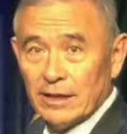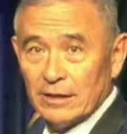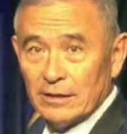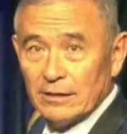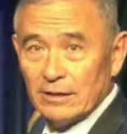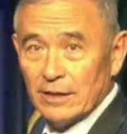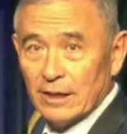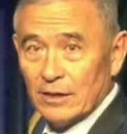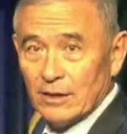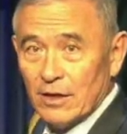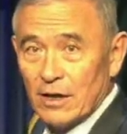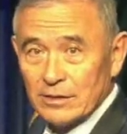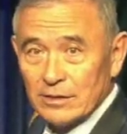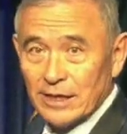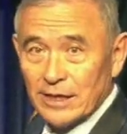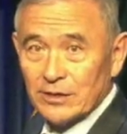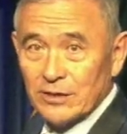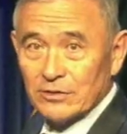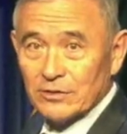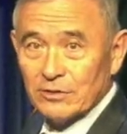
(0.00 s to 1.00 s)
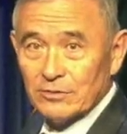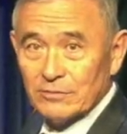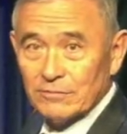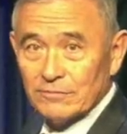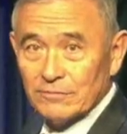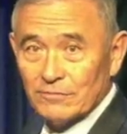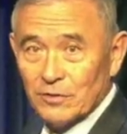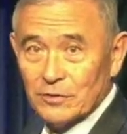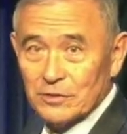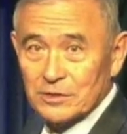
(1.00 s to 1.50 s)
that non-technical
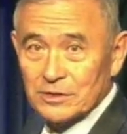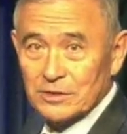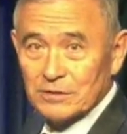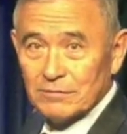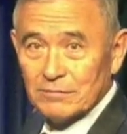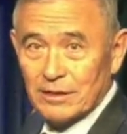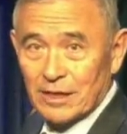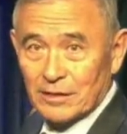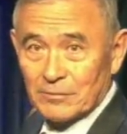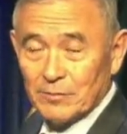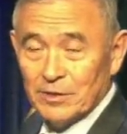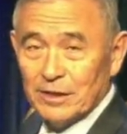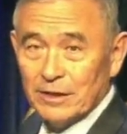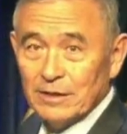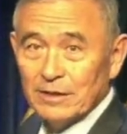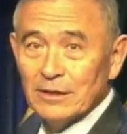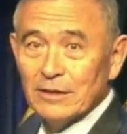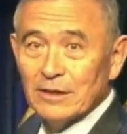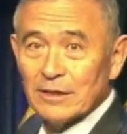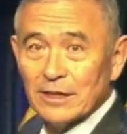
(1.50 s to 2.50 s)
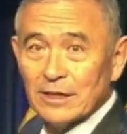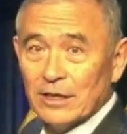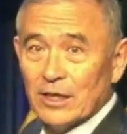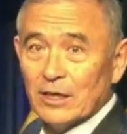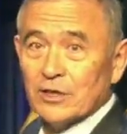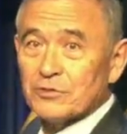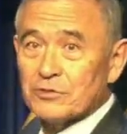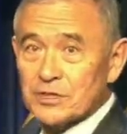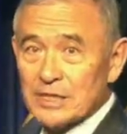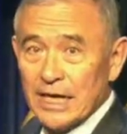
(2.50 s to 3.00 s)
folks like me can
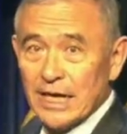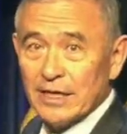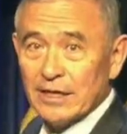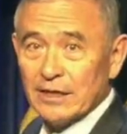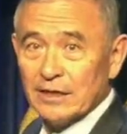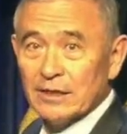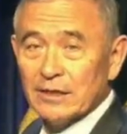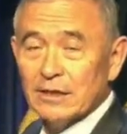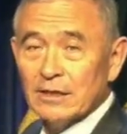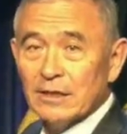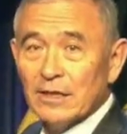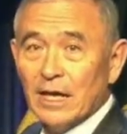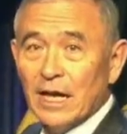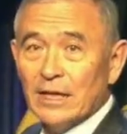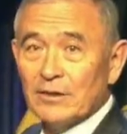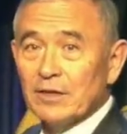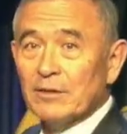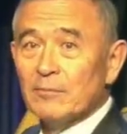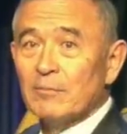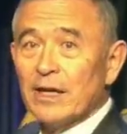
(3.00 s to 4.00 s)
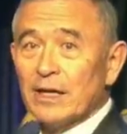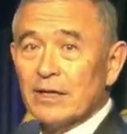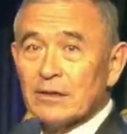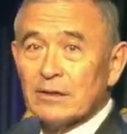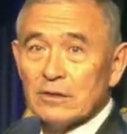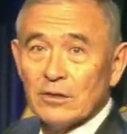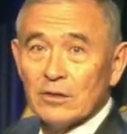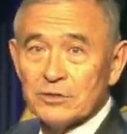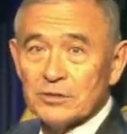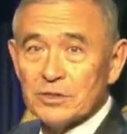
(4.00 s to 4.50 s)
understand it and then make
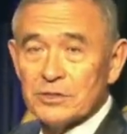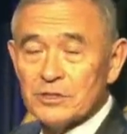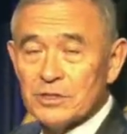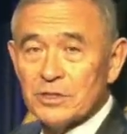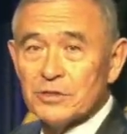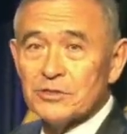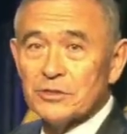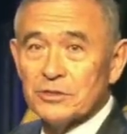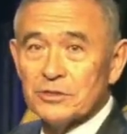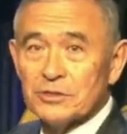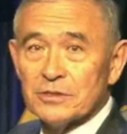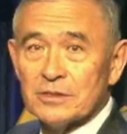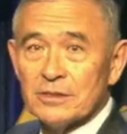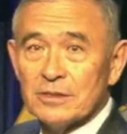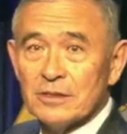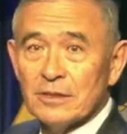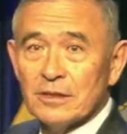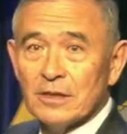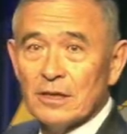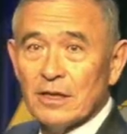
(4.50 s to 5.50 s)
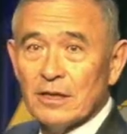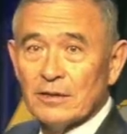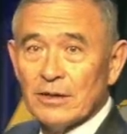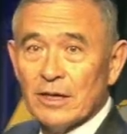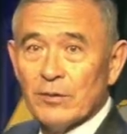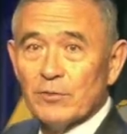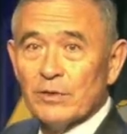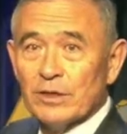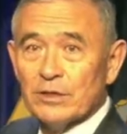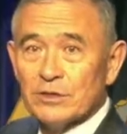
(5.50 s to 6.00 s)
those decisions uh, that
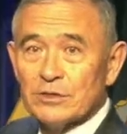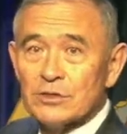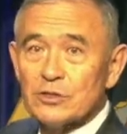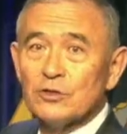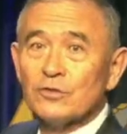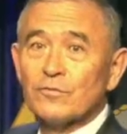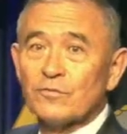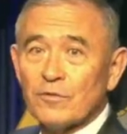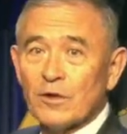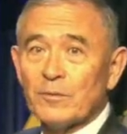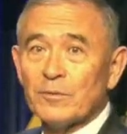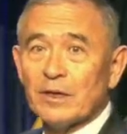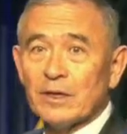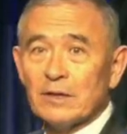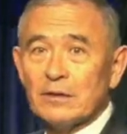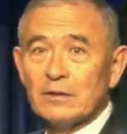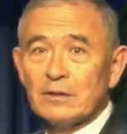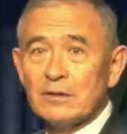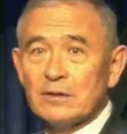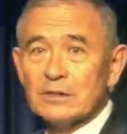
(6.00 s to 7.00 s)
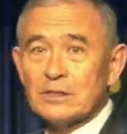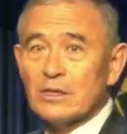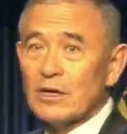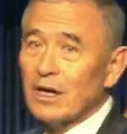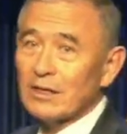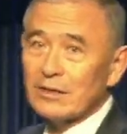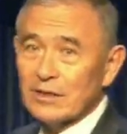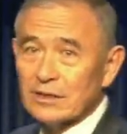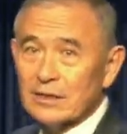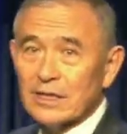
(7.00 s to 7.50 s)
would ensue from that. So I
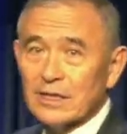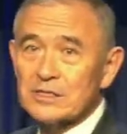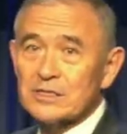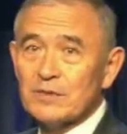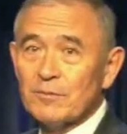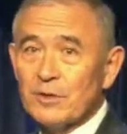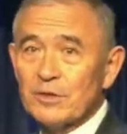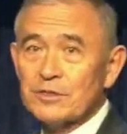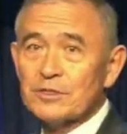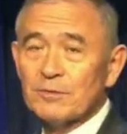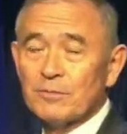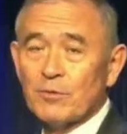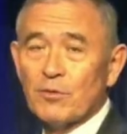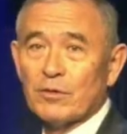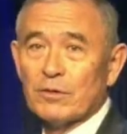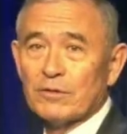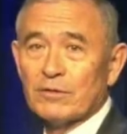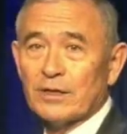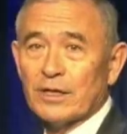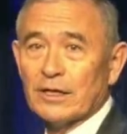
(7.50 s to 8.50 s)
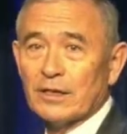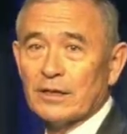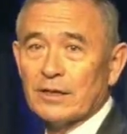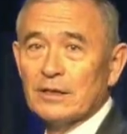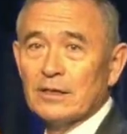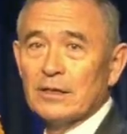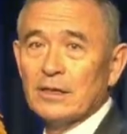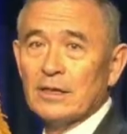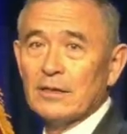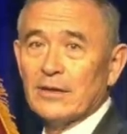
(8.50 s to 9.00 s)
think that's the most important thing
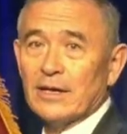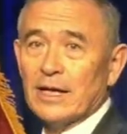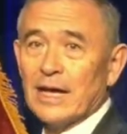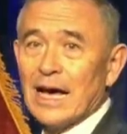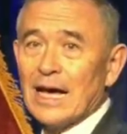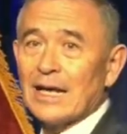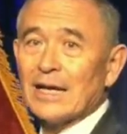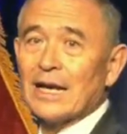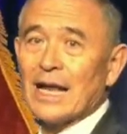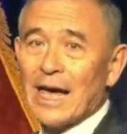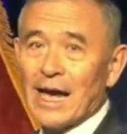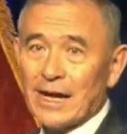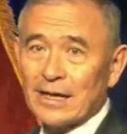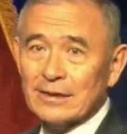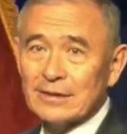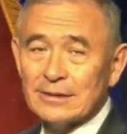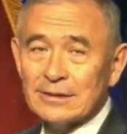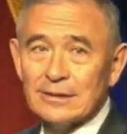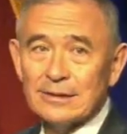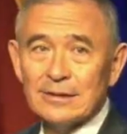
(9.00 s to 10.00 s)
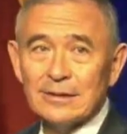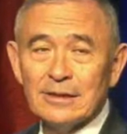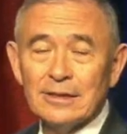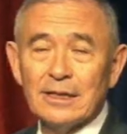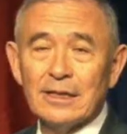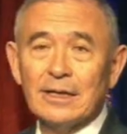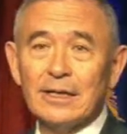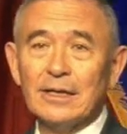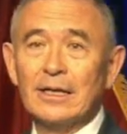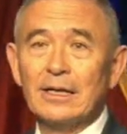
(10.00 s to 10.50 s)
that I lacked
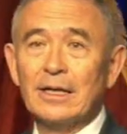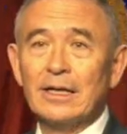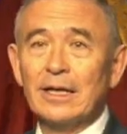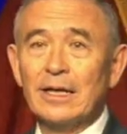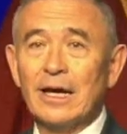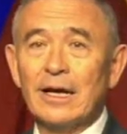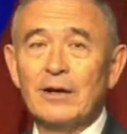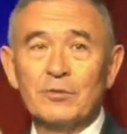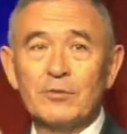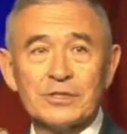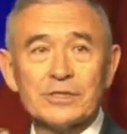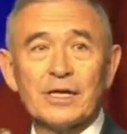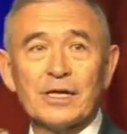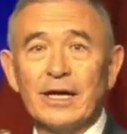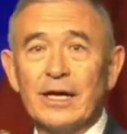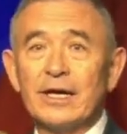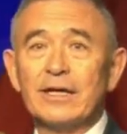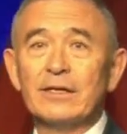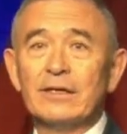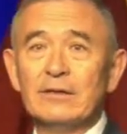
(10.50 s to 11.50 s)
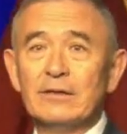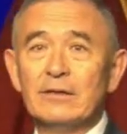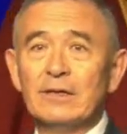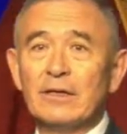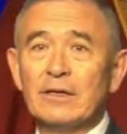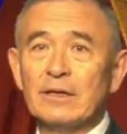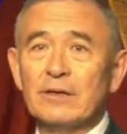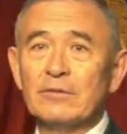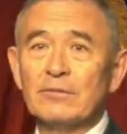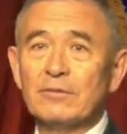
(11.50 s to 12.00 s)
uh, and I wished I had uh,
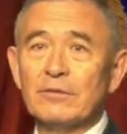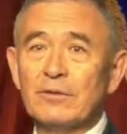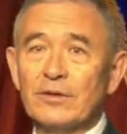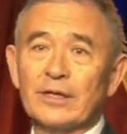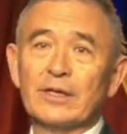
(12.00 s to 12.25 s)
then.